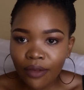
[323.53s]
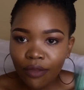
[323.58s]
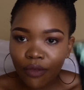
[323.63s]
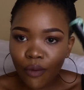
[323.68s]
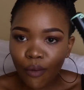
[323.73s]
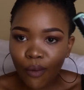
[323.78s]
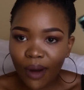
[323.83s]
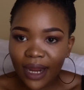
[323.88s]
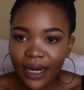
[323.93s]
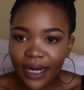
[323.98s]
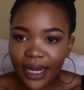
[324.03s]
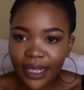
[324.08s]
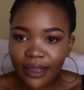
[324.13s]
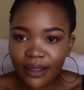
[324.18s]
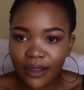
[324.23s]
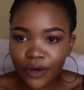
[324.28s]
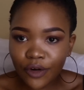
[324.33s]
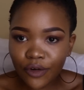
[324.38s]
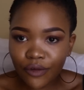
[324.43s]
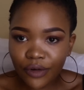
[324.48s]
the one in
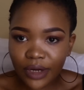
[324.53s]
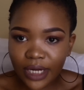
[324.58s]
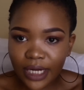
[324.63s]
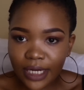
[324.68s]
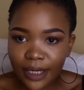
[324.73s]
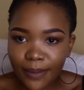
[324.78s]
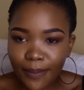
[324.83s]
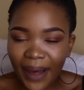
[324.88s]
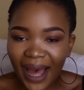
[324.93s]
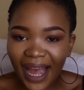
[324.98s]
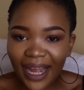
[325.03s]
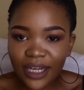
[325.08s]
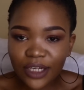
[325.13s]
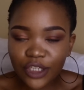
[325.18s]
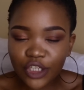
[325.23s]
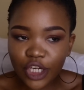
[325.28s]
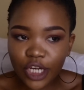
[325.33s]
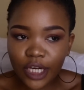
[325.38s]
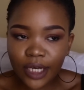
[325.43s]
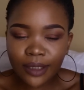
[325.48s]
the green
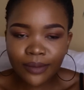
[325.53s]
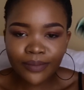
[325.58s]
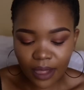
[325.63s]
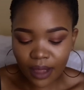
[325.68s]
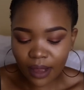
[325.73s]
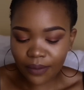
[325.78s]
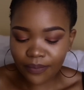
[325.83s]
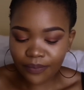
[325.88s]
packaging.